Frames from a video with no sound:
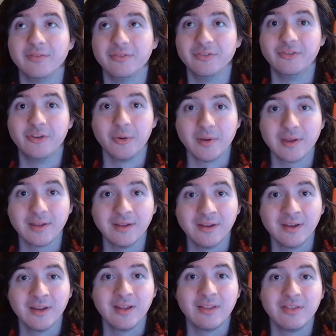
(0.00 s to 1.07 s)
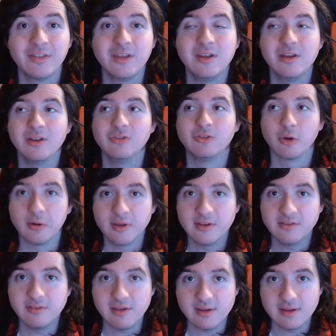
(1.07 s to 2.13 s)
doing the dirty
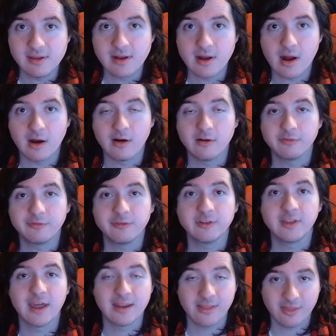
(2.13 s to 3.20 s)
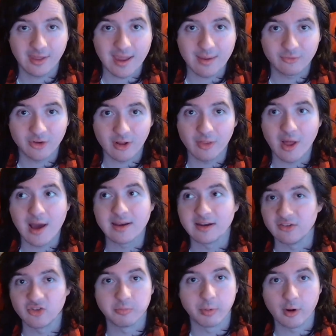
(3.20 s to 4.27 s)
deed of getting the games online
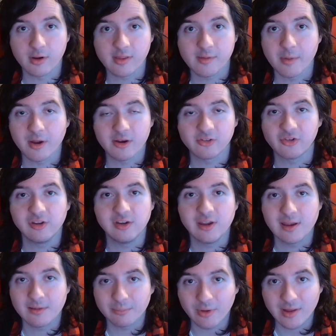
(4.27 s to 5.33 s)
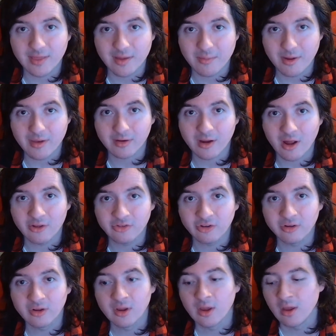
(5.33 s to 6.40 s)
and just burning them on a CD and playing them on the
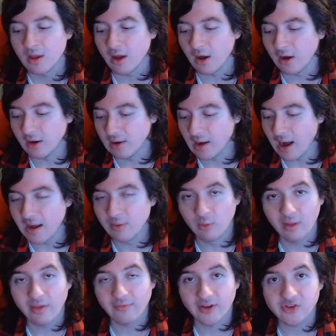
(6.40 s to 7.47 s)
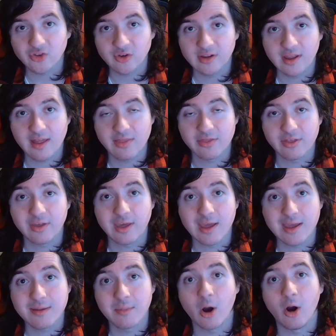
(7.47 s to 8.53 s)
console. I will eventually get the
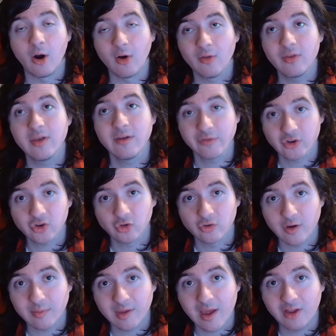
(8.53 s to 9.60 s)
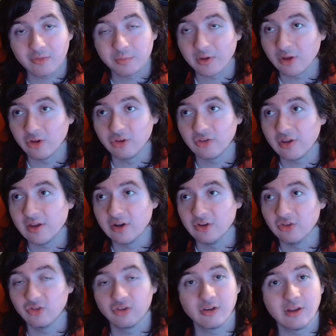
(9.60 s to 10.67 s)
game on the official Dreamcast because it
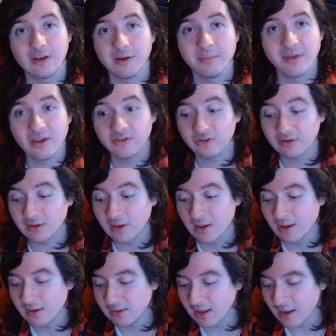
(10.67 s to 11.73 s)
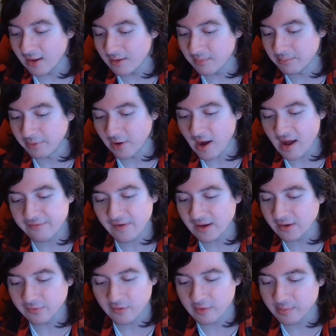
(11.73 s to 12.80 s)
is an amazing game, but I found
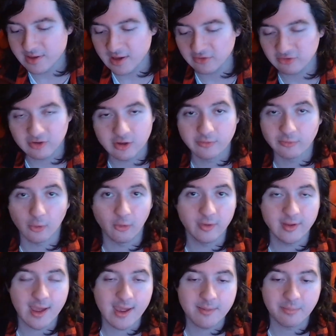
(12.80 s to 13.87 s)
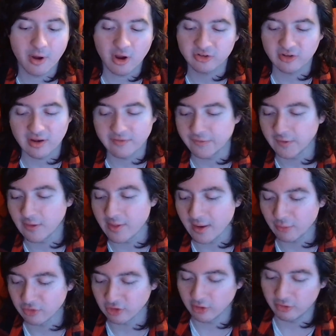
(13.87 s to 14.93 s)
it for the PS2 for only $8, and I figured that
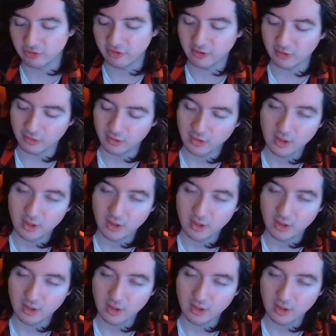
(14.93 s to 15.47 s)
was a good deal.